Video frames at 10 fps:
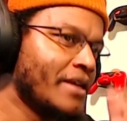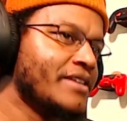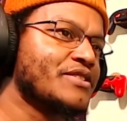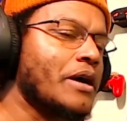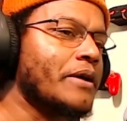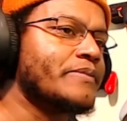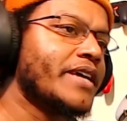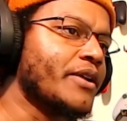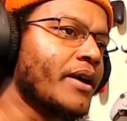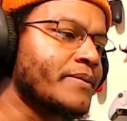So
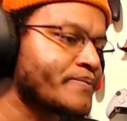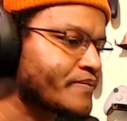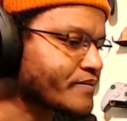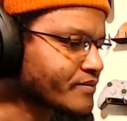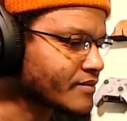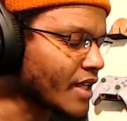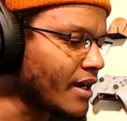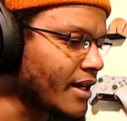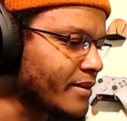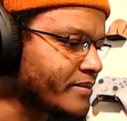anyway,
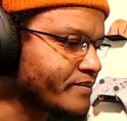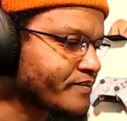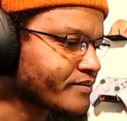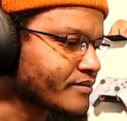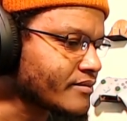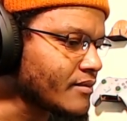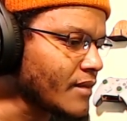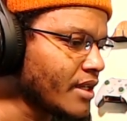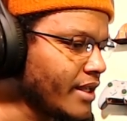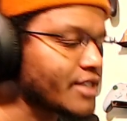
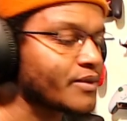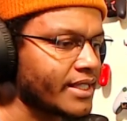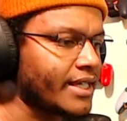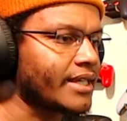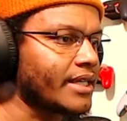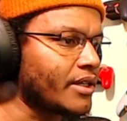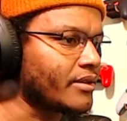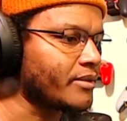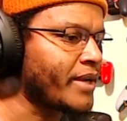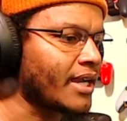that's what I think. The
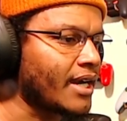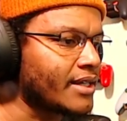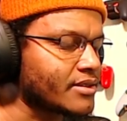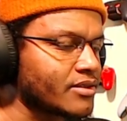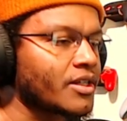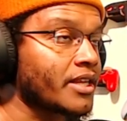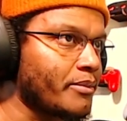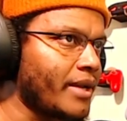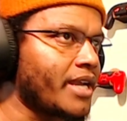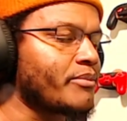main consoles, or not the
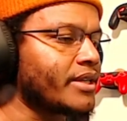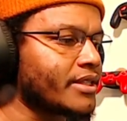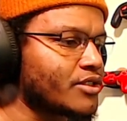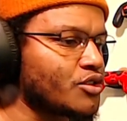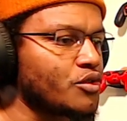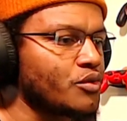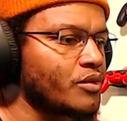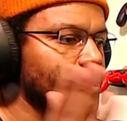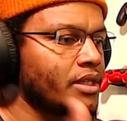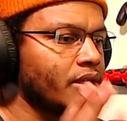main, but the 2
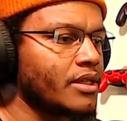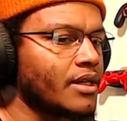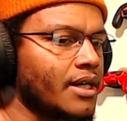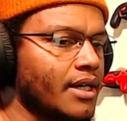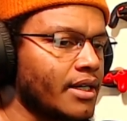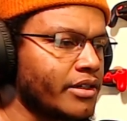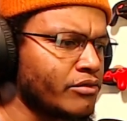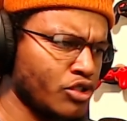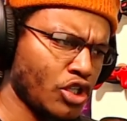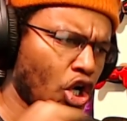
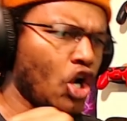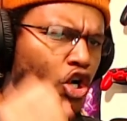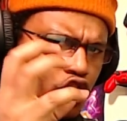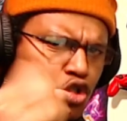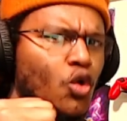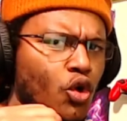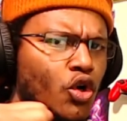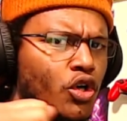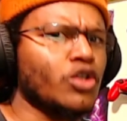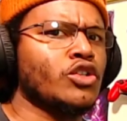
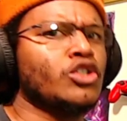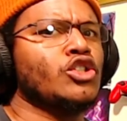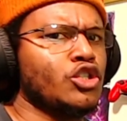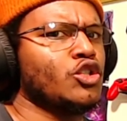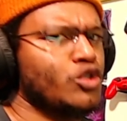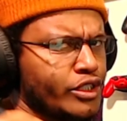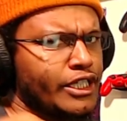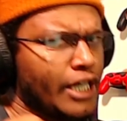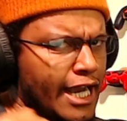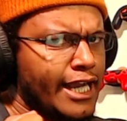hardcore,
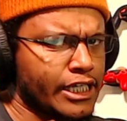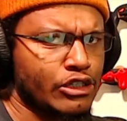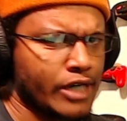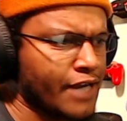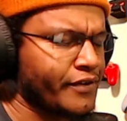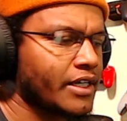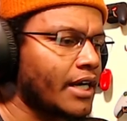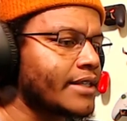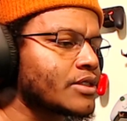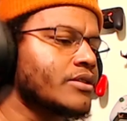high-end graphic
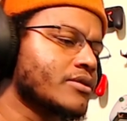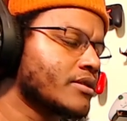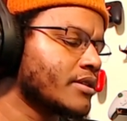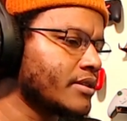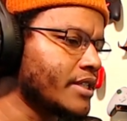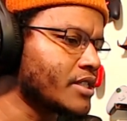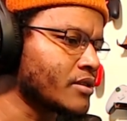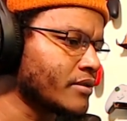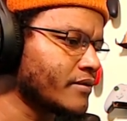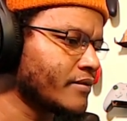consoles,
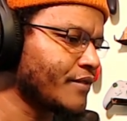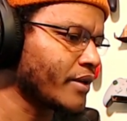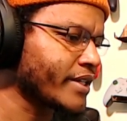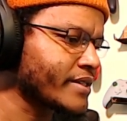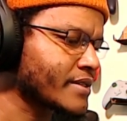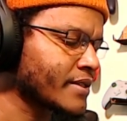digital focus.